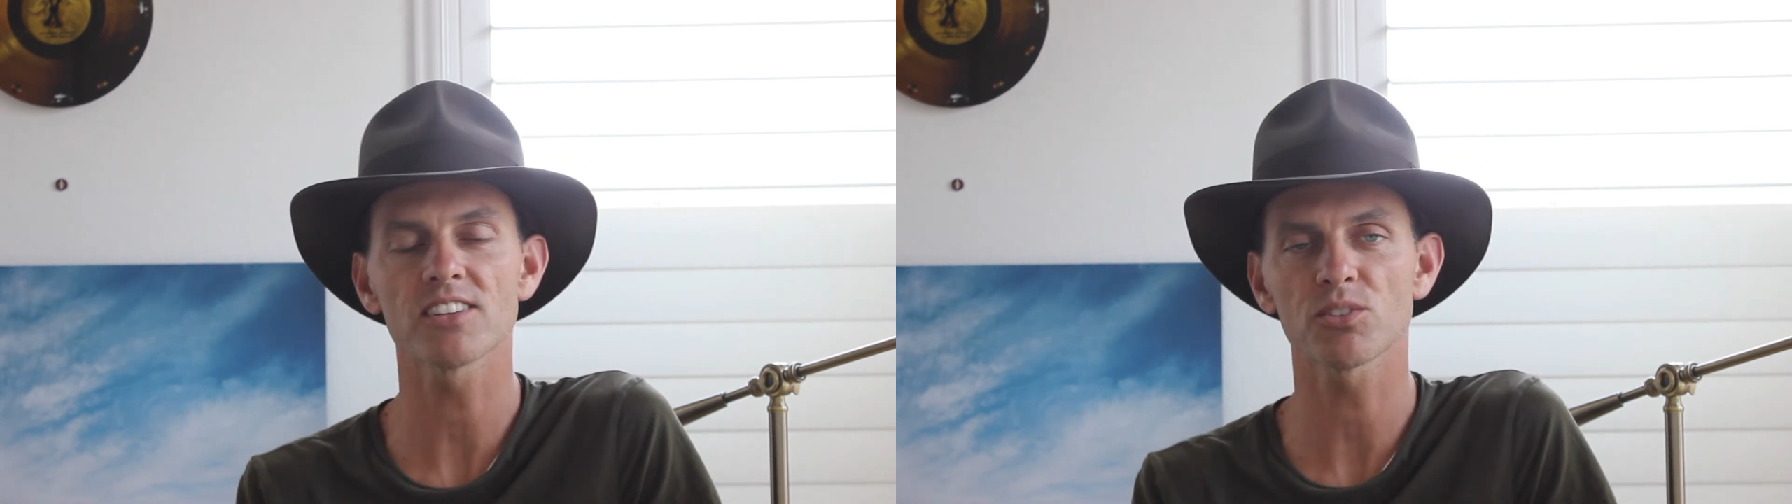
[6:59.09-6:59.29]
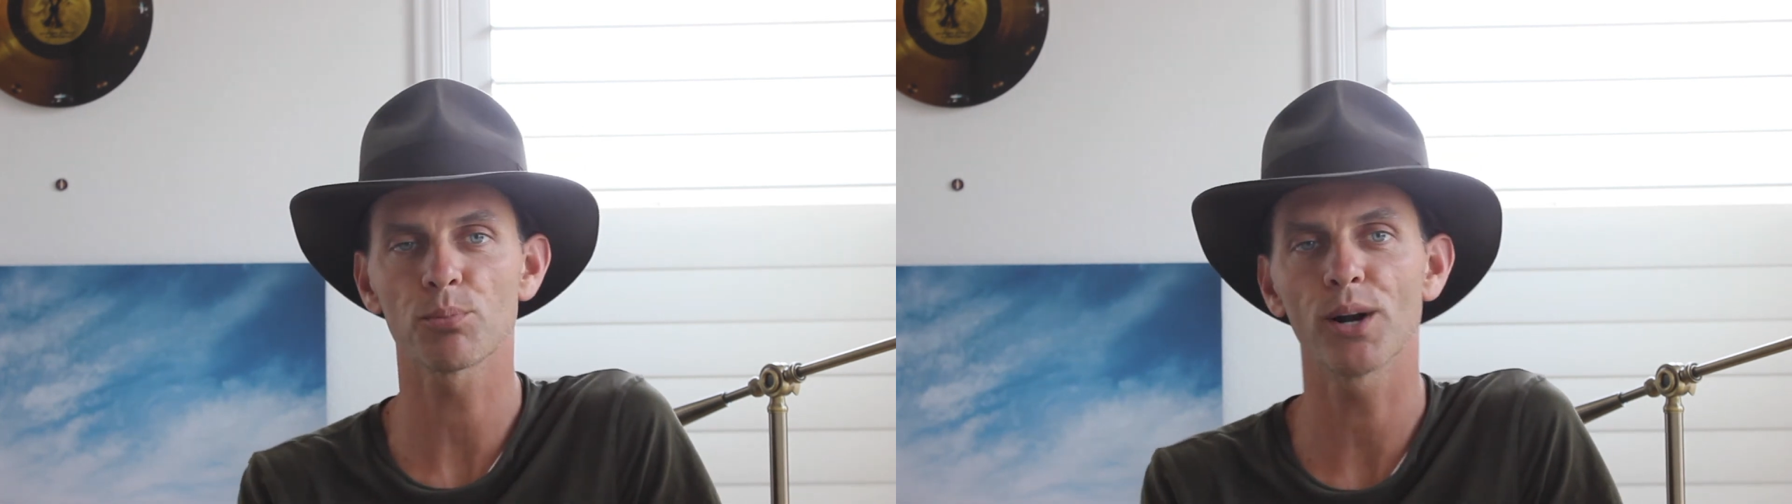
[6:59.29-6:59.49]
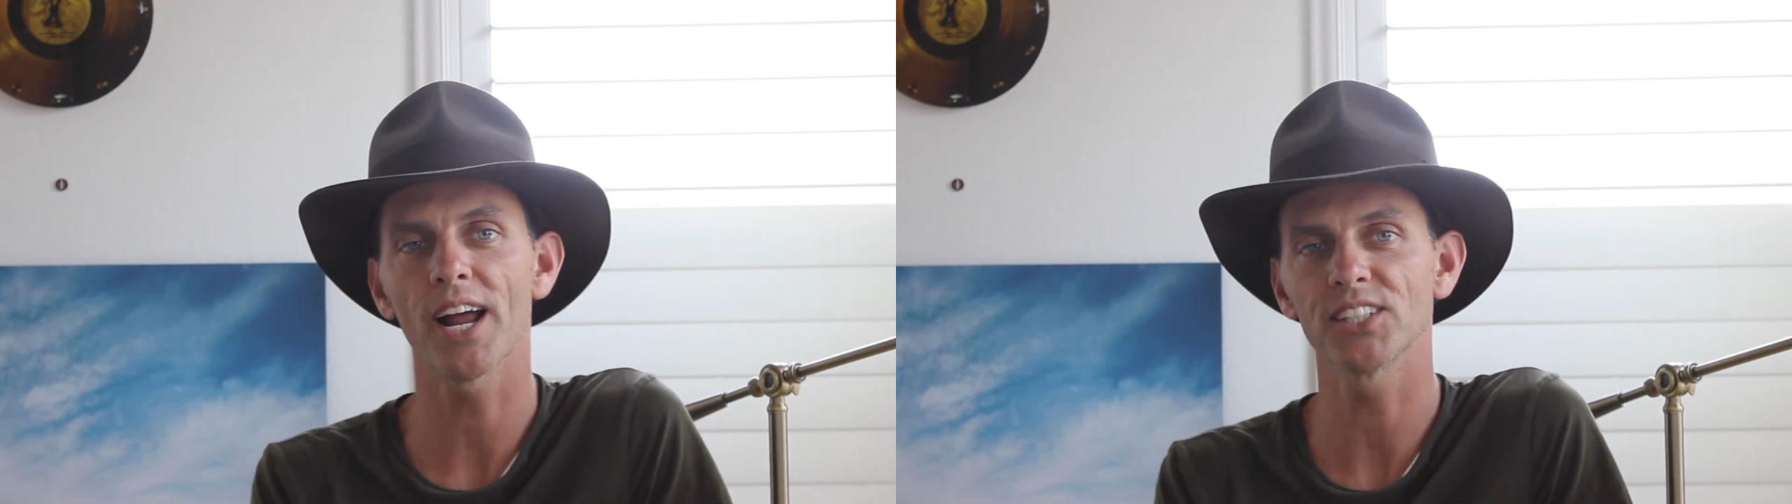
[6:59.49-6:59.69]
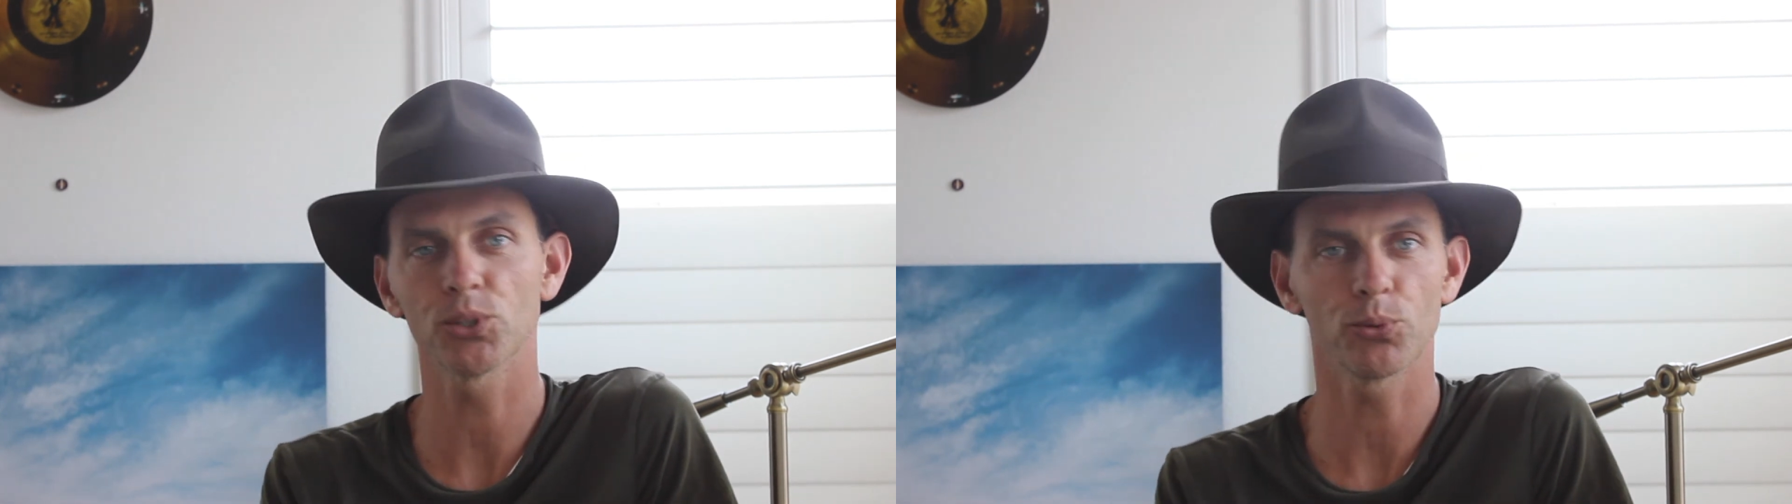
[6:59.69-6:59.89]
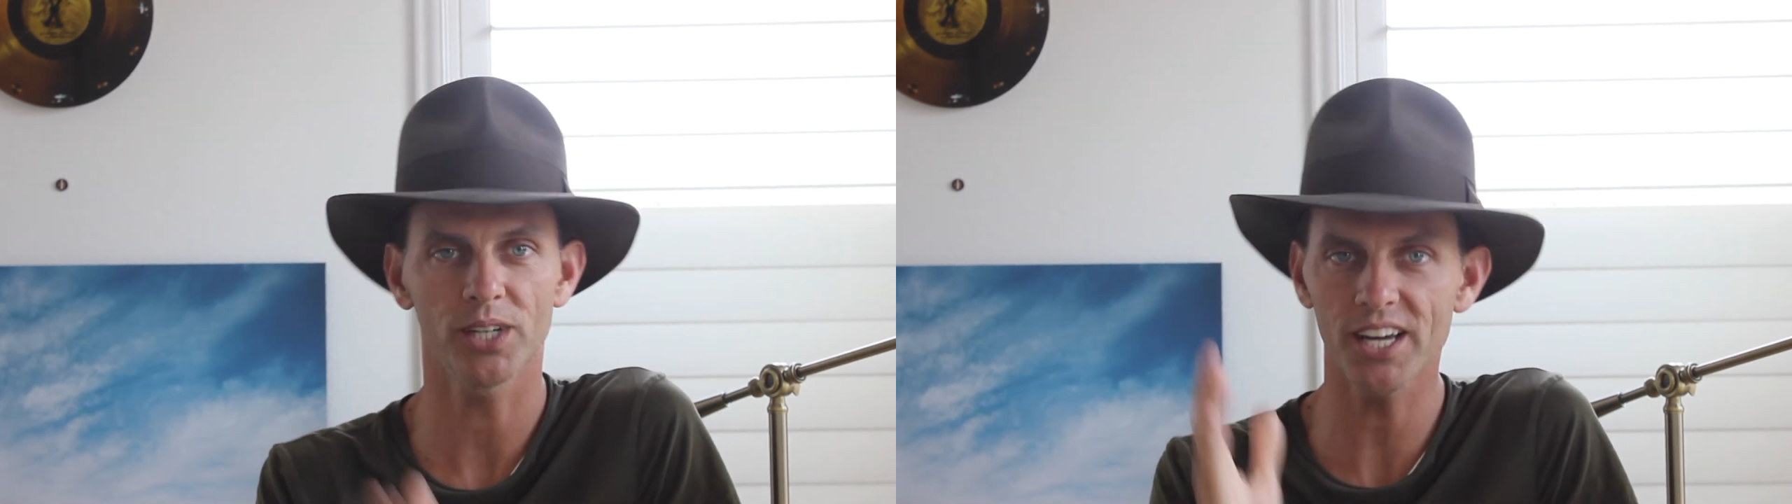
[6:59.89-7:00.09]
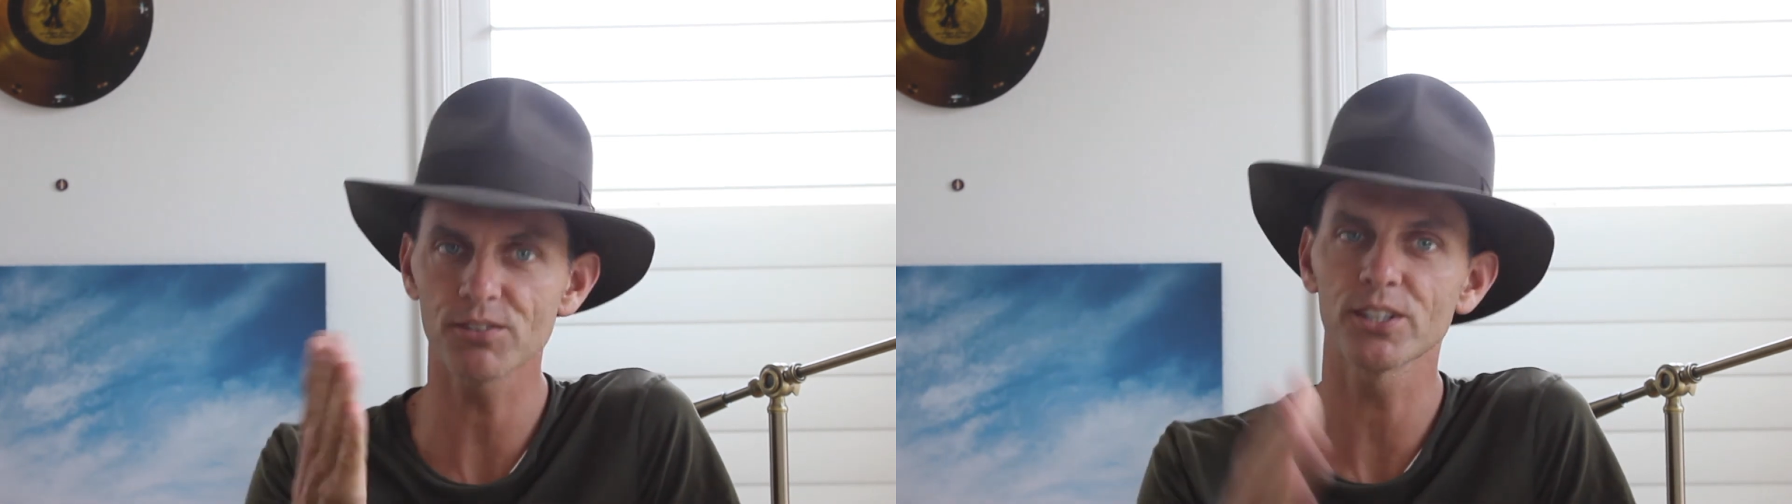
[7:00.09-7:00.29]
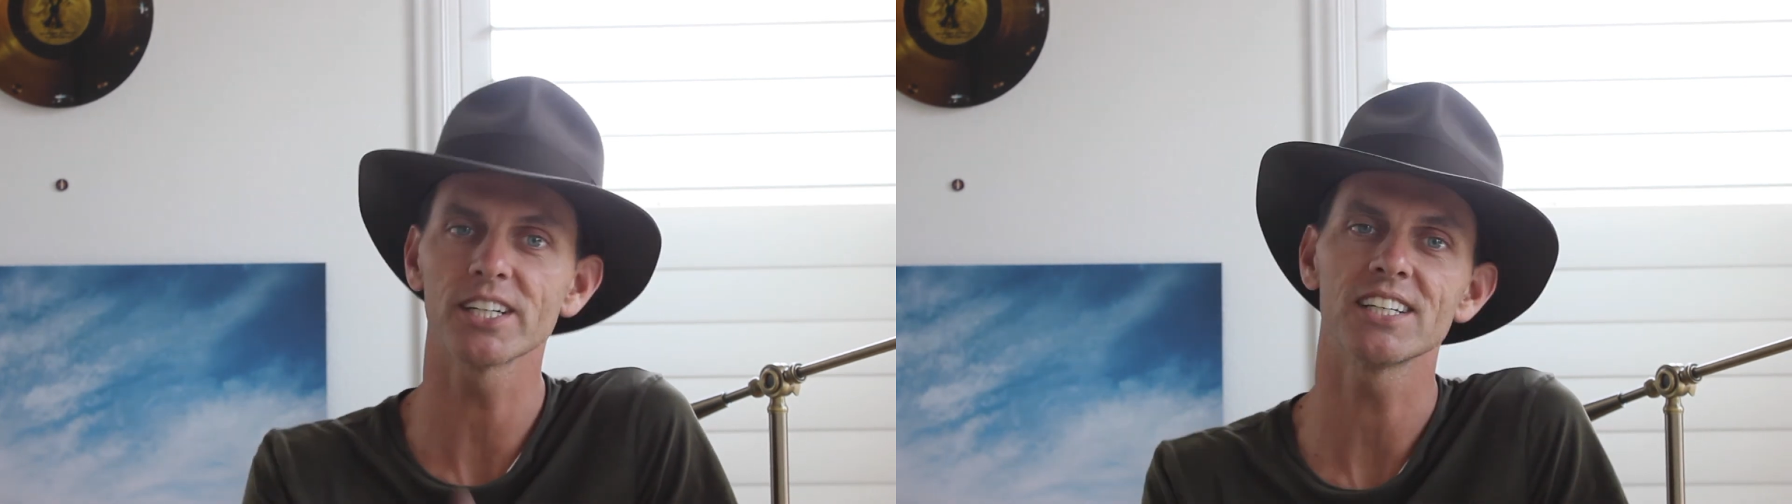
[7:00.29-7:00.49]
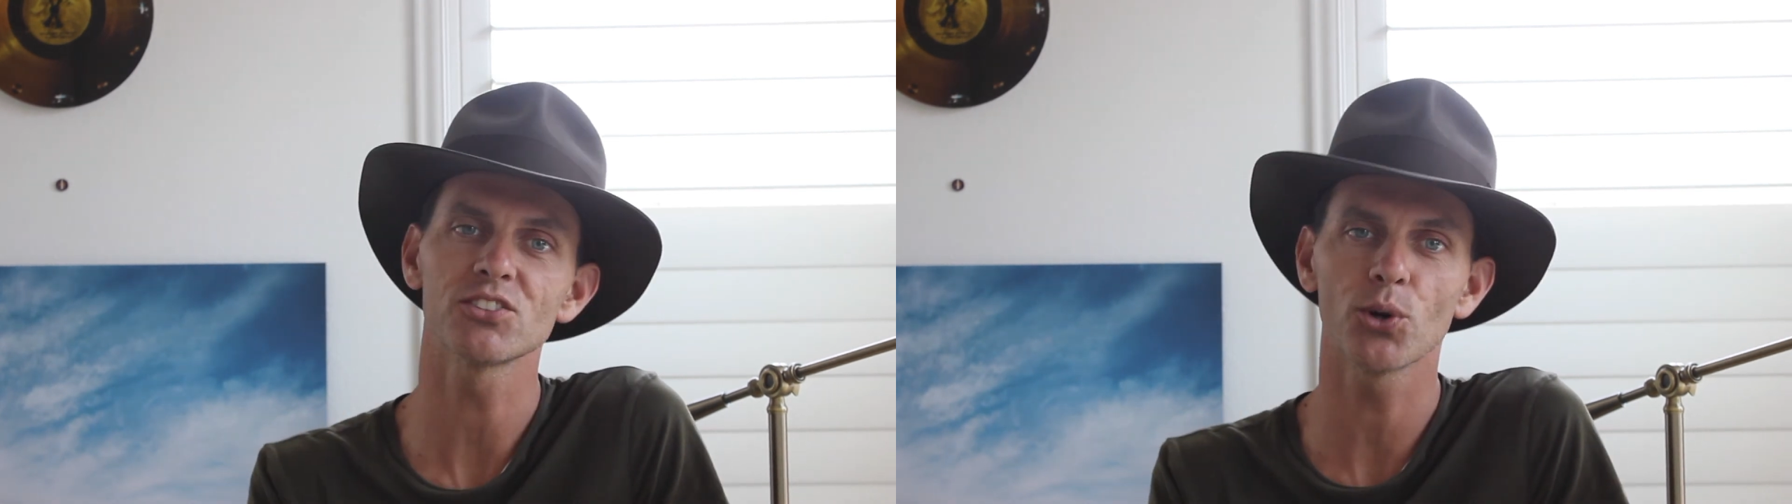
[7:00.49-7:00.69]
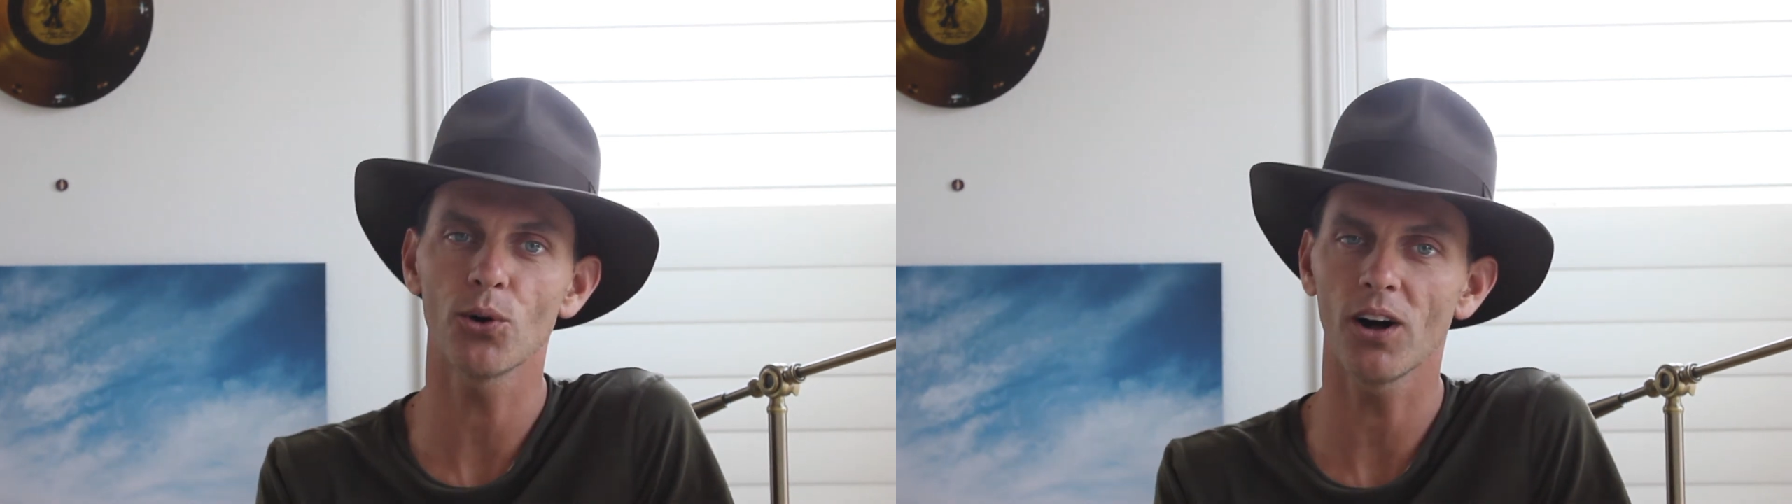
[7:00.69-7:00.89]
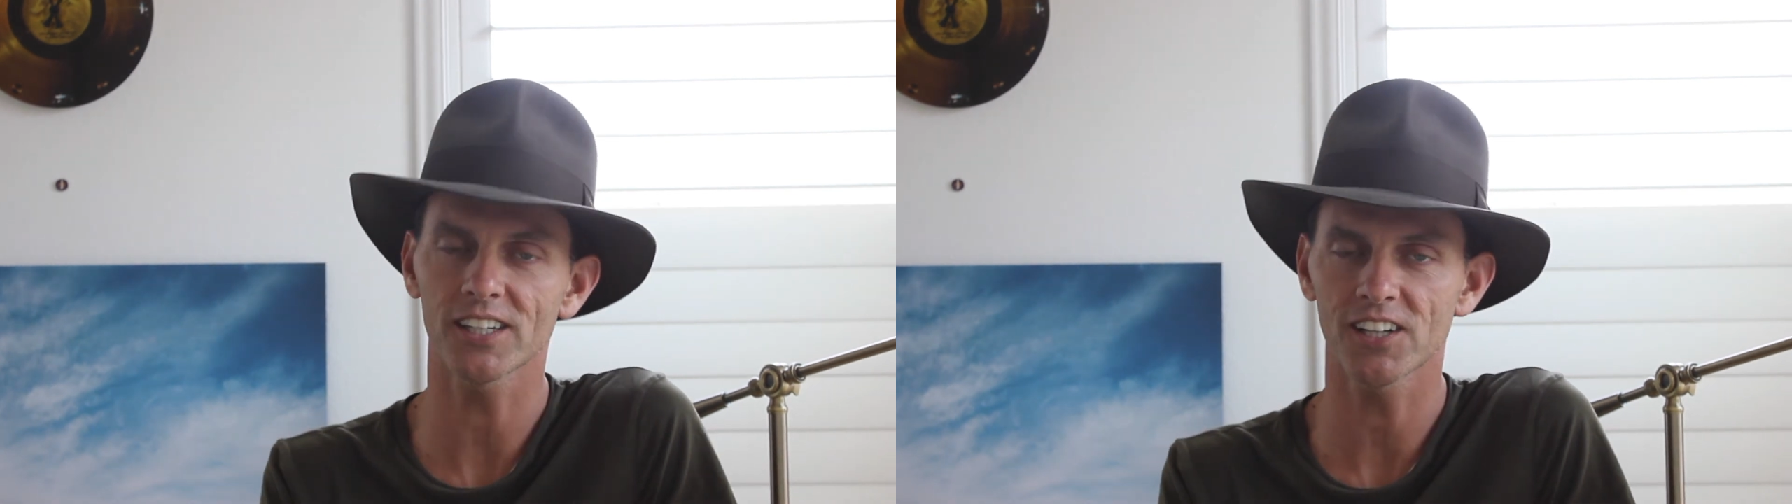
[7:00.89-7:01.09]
a branch or whatever it is, go on an